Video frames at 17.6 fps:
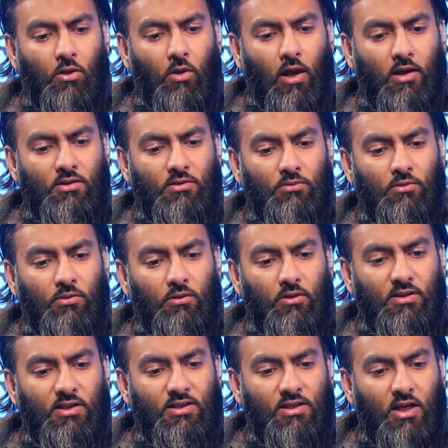as
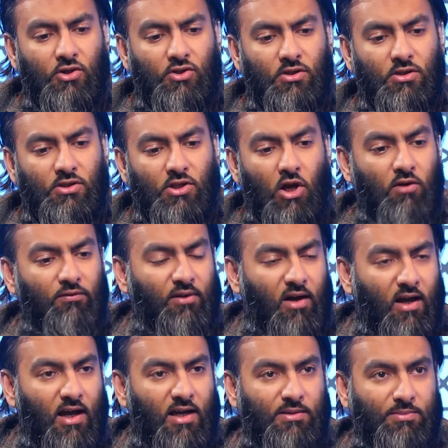the discussion so
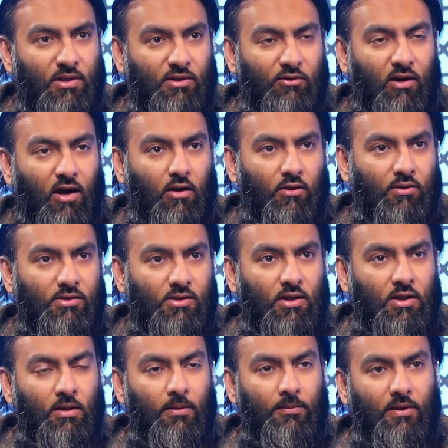far has been around
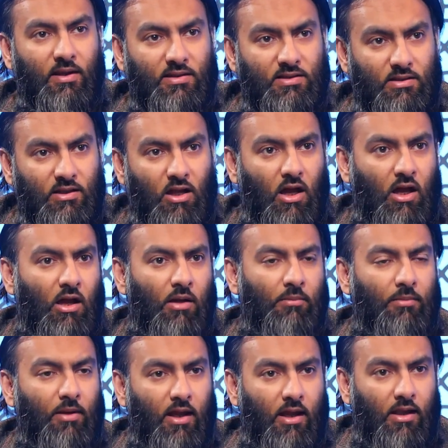
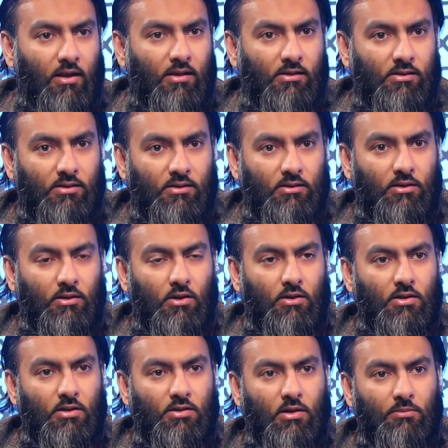Islam and,
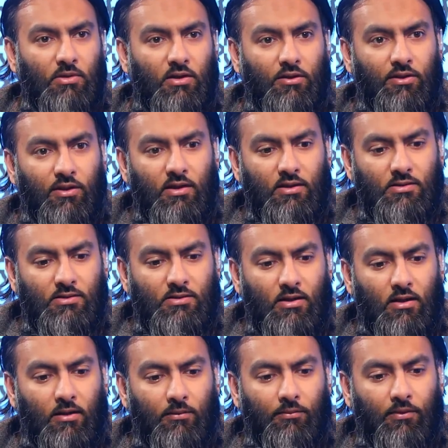some of the things
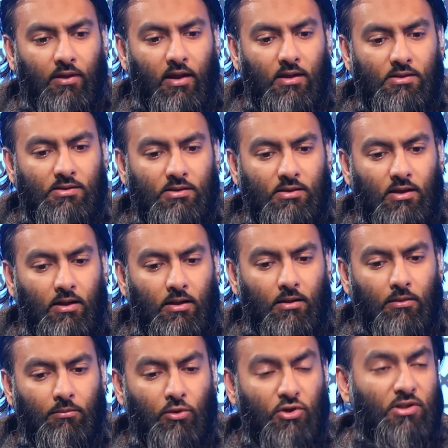that
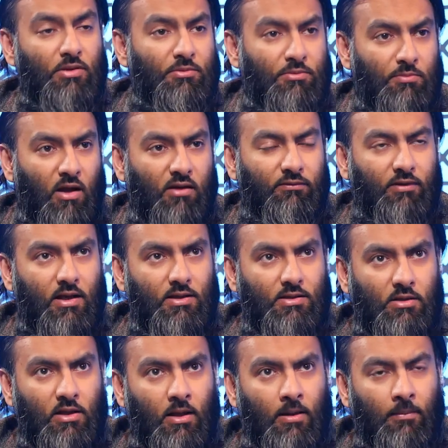Muslims might
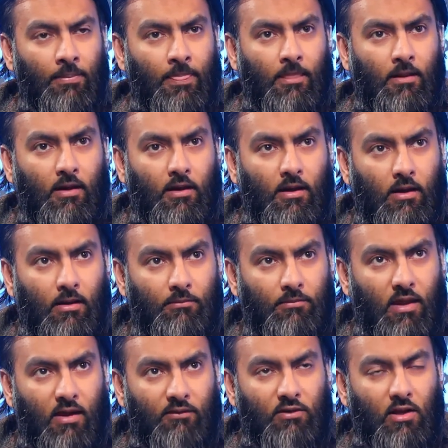face,
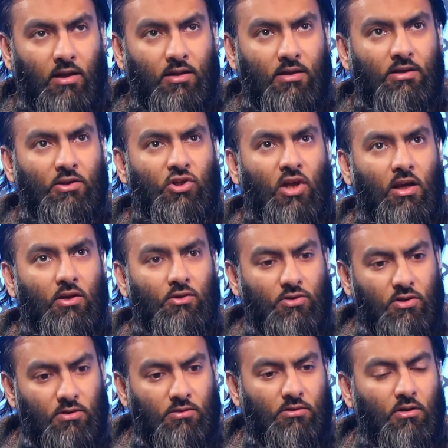have you had any
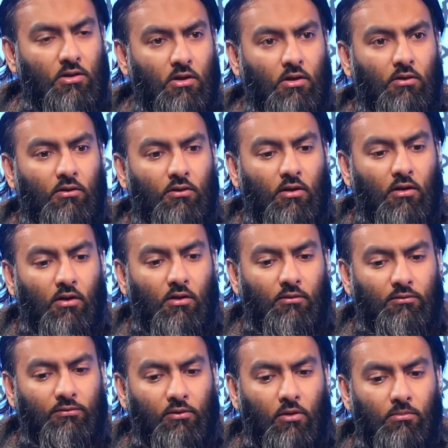challenges
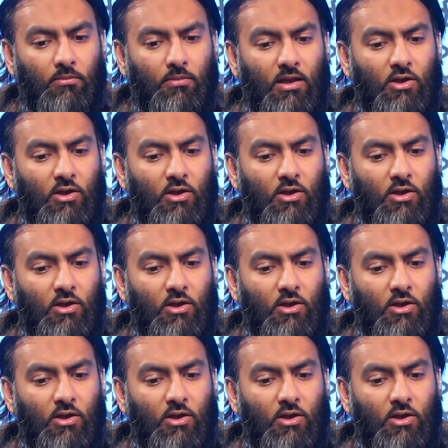from